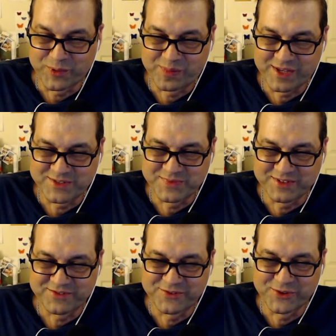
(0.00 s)

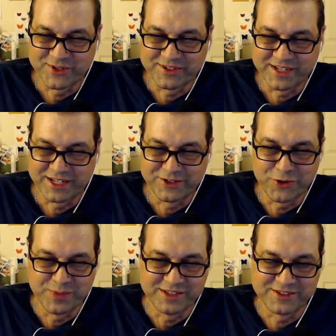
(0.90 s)
replacement for like
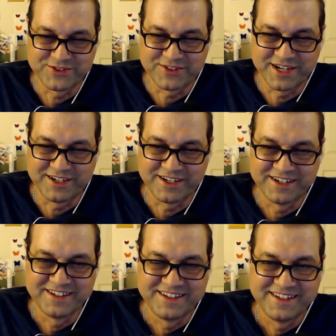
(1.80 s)
Adobe
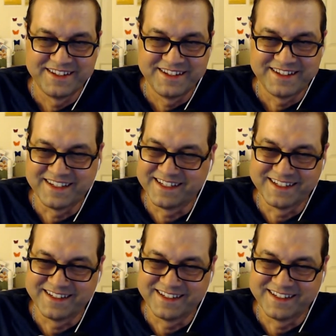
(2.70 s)
Illustrator, and